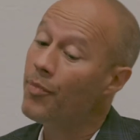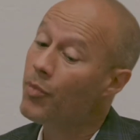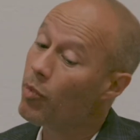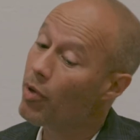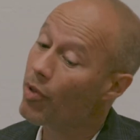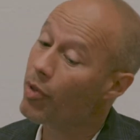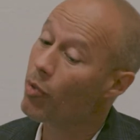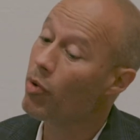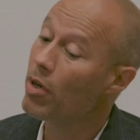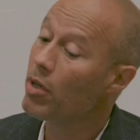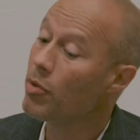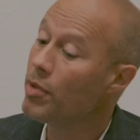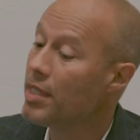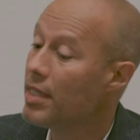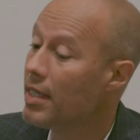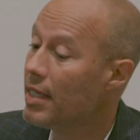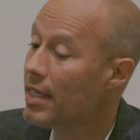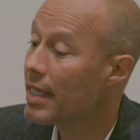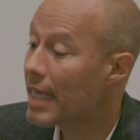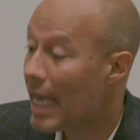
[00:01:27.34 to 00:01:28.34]
Well, the work we
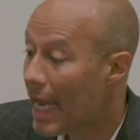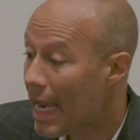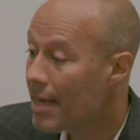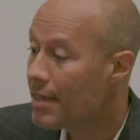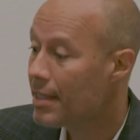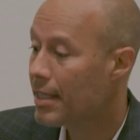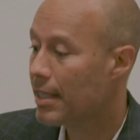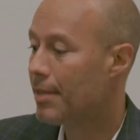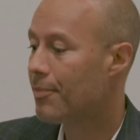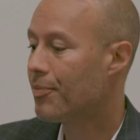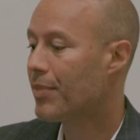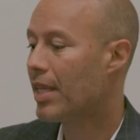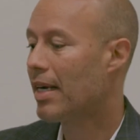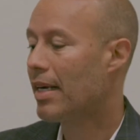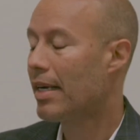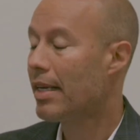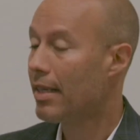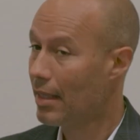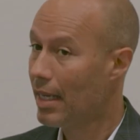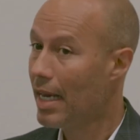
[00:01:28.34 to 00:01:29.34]
did in Kenya,
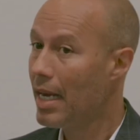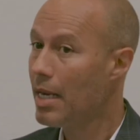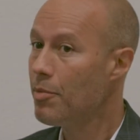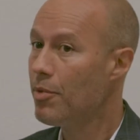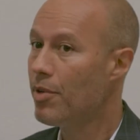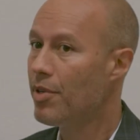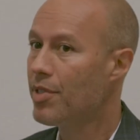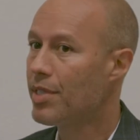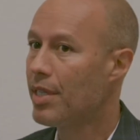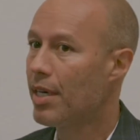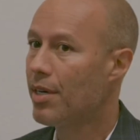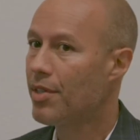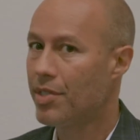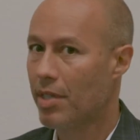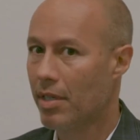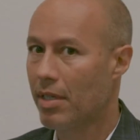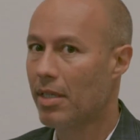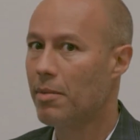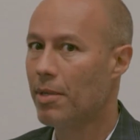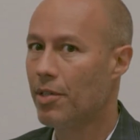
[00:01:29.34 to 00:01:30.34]
in libraries there,
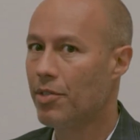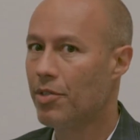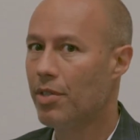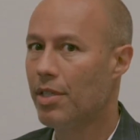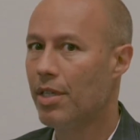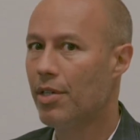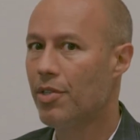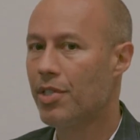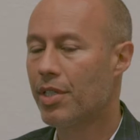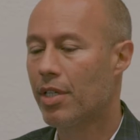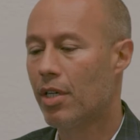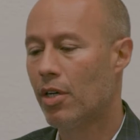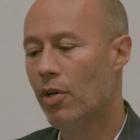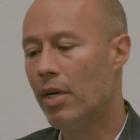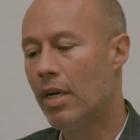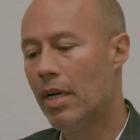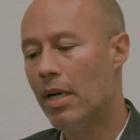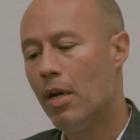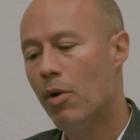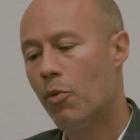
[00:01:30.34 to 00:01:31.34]
starting about 2 years ago,
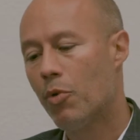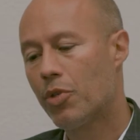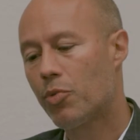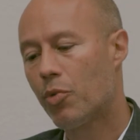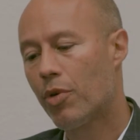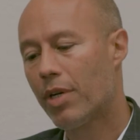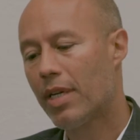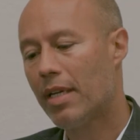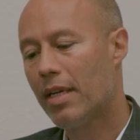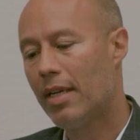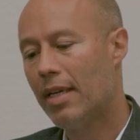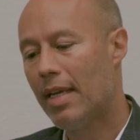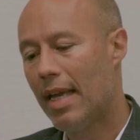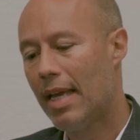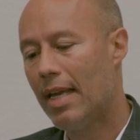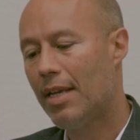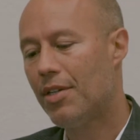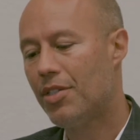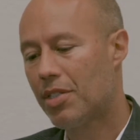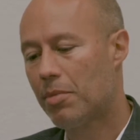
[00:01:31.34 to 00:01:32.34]
was working in
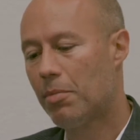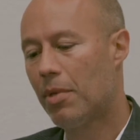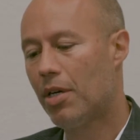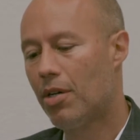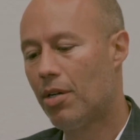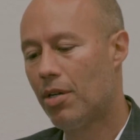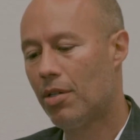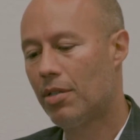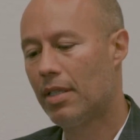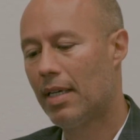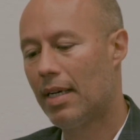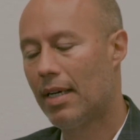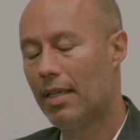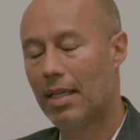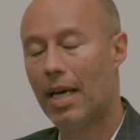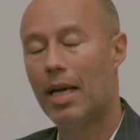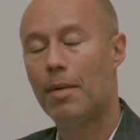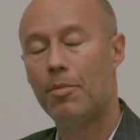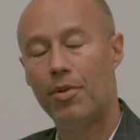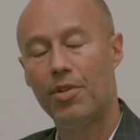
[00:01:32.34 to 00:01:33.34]
8 small
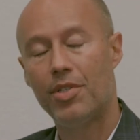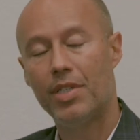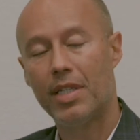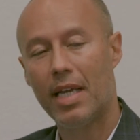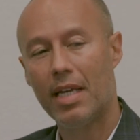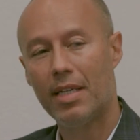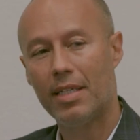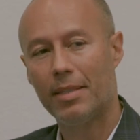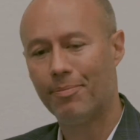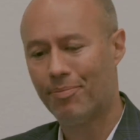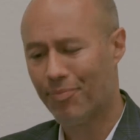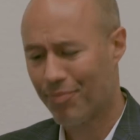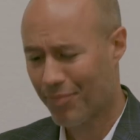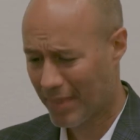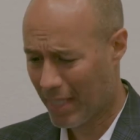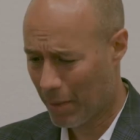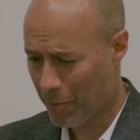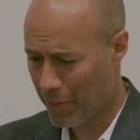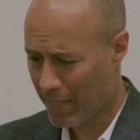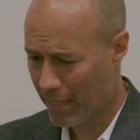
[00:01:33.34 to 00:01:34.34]
libraries in Kenya.
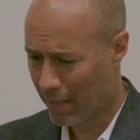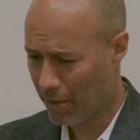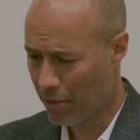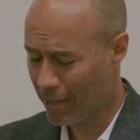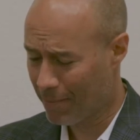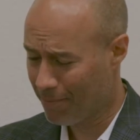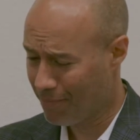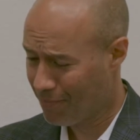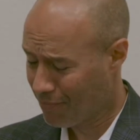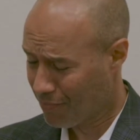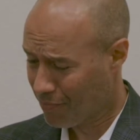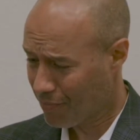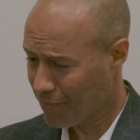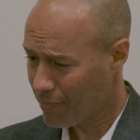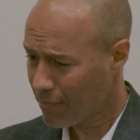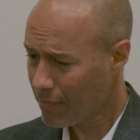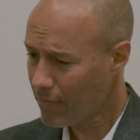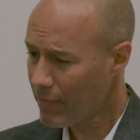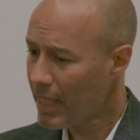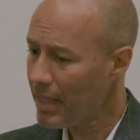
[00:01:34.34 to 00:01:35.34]
And we said, look,
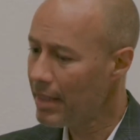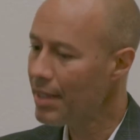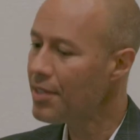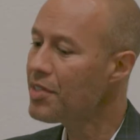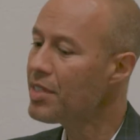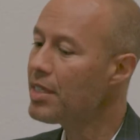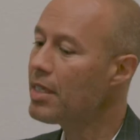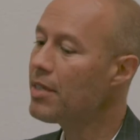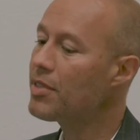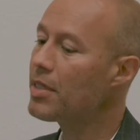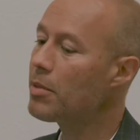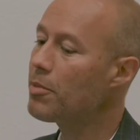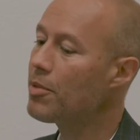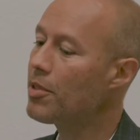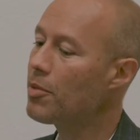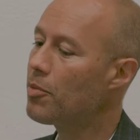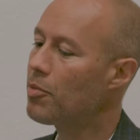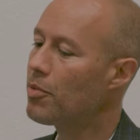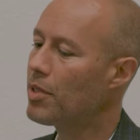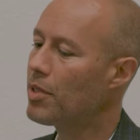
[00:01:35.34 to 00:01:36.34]
let's see if some of